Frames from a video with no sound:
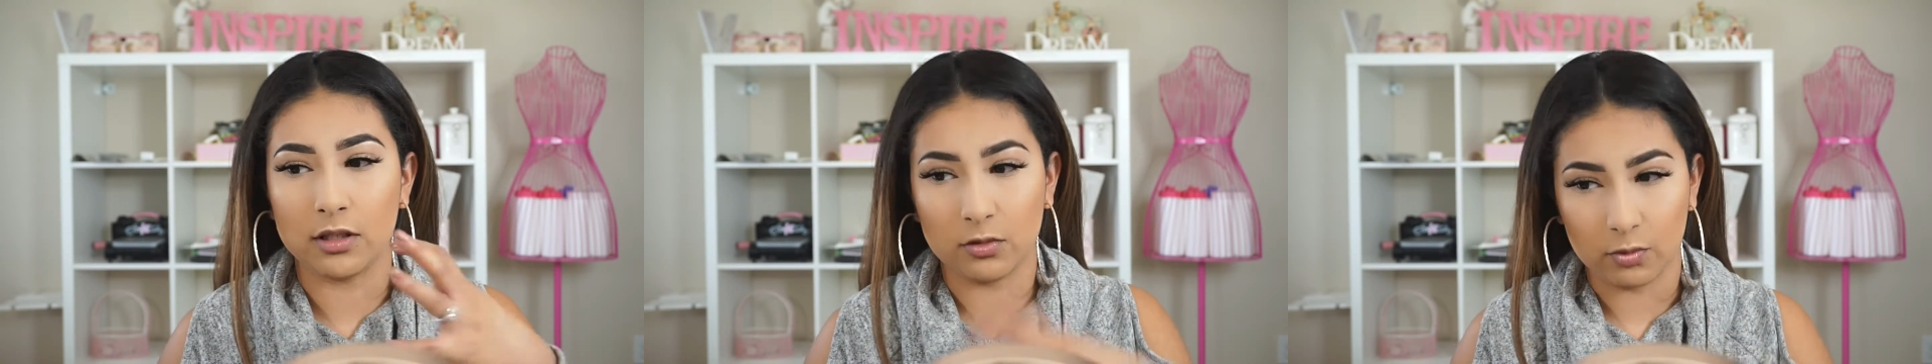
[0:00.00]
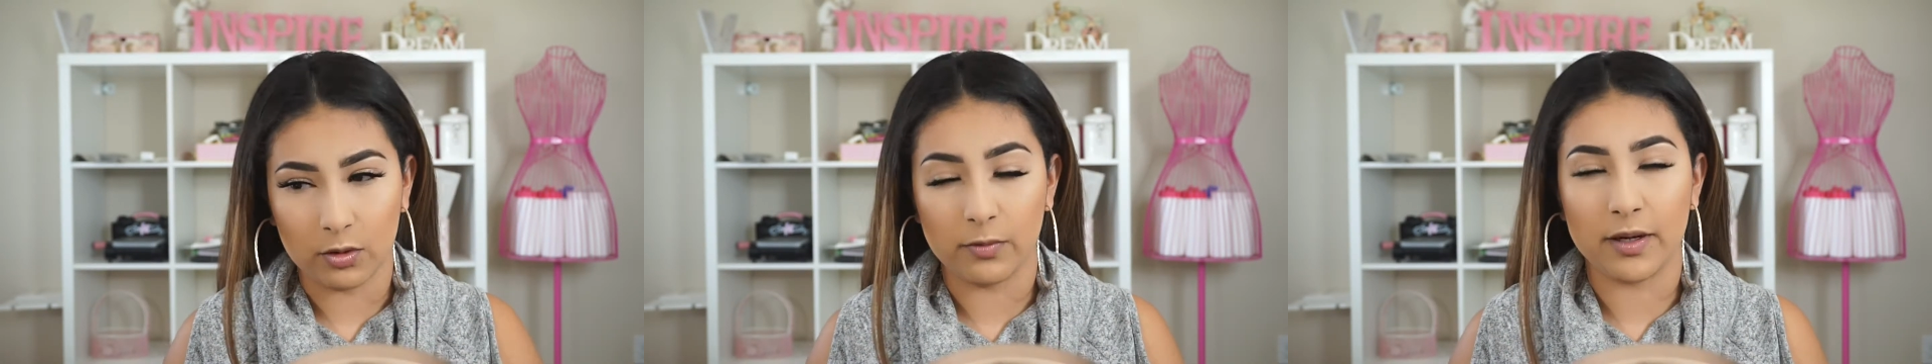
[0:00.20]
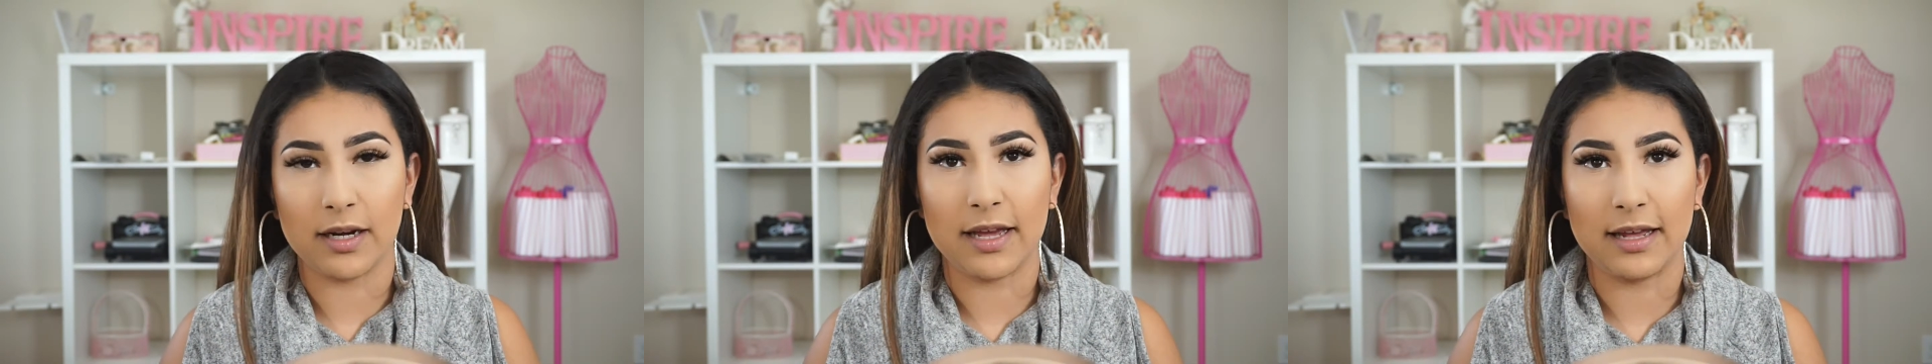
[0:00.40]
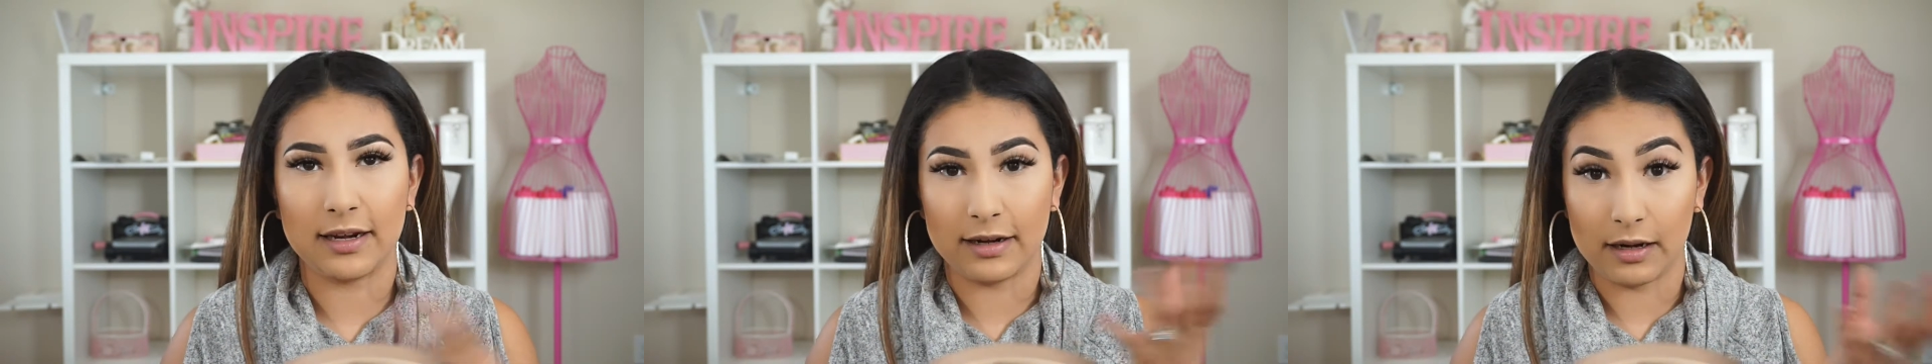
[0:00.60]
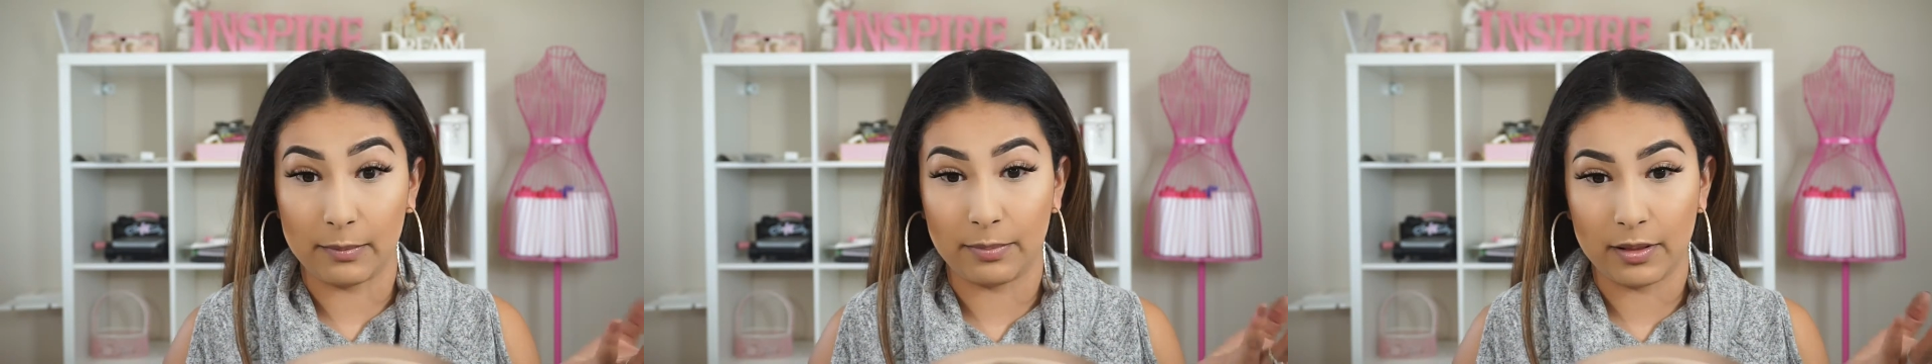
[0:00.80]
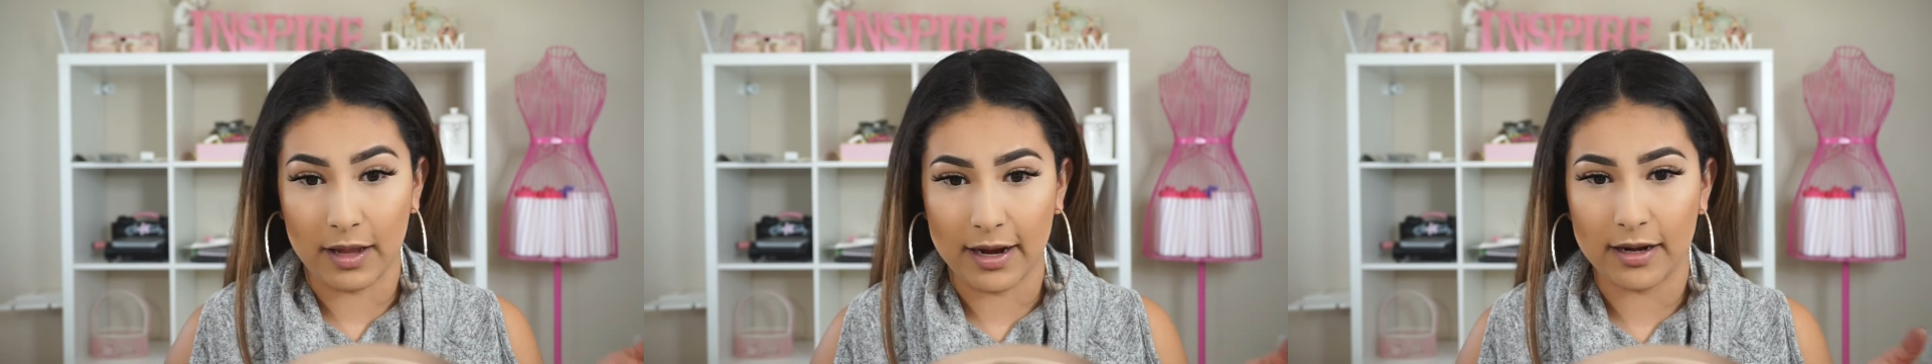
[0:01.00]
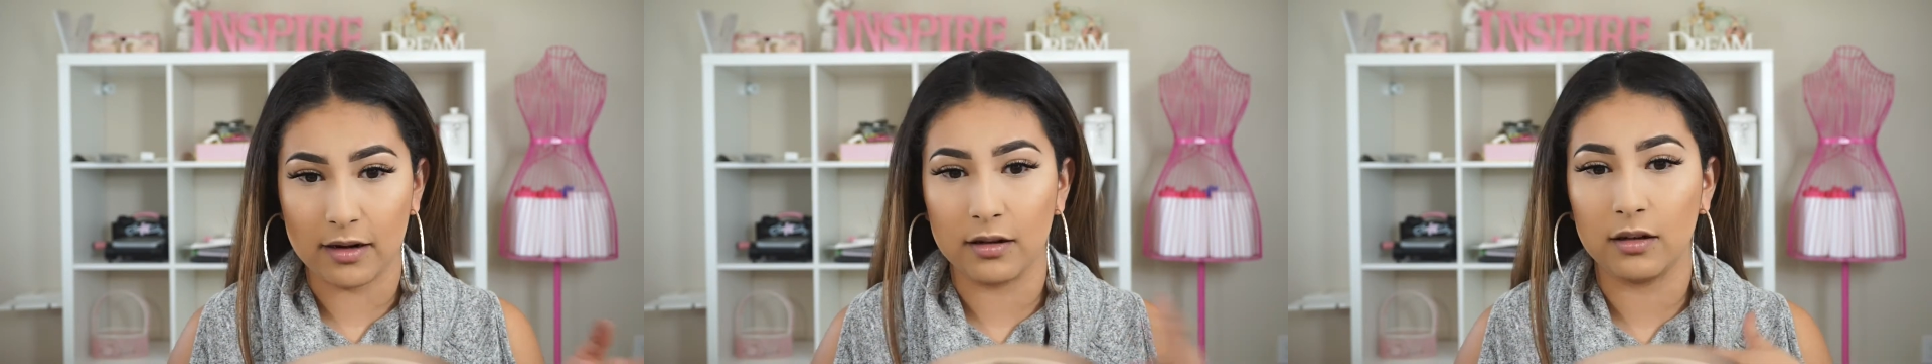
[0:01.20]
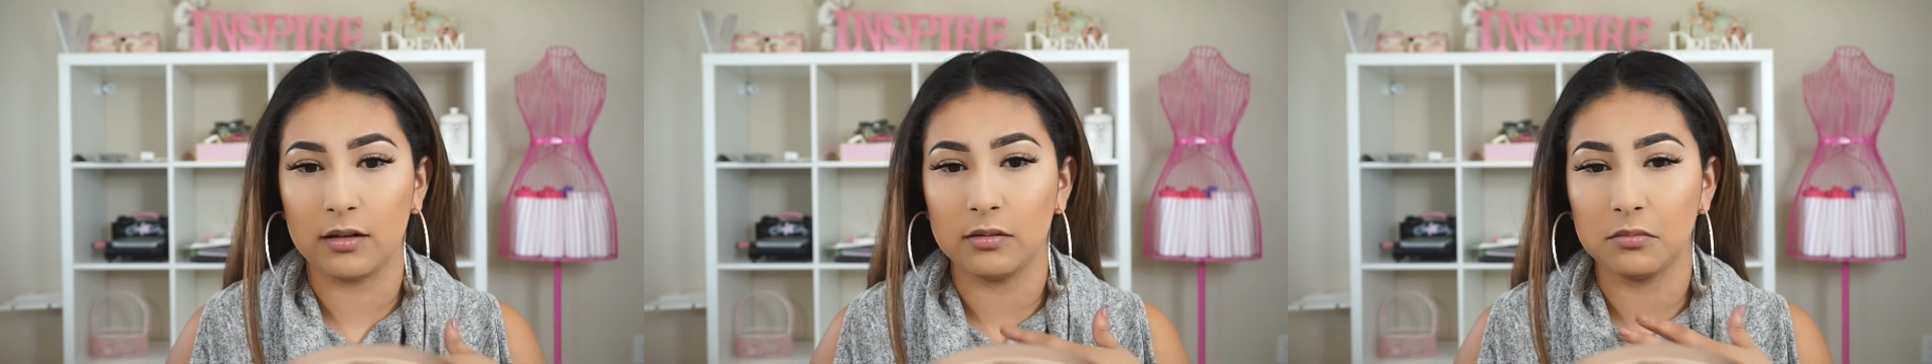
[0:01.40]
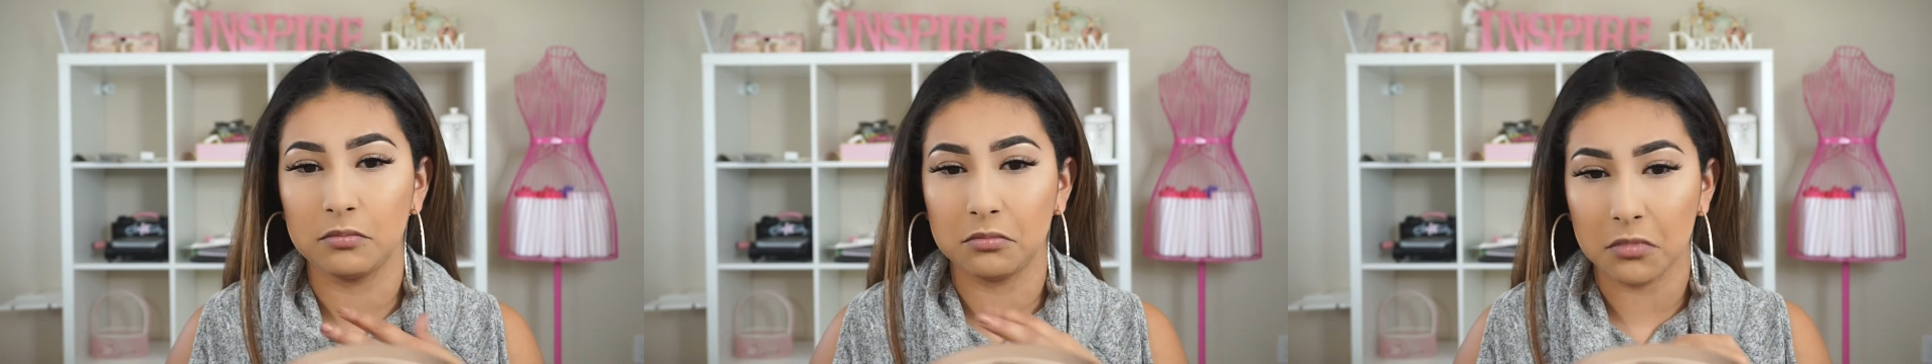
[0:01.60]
but since we went ahead and I applied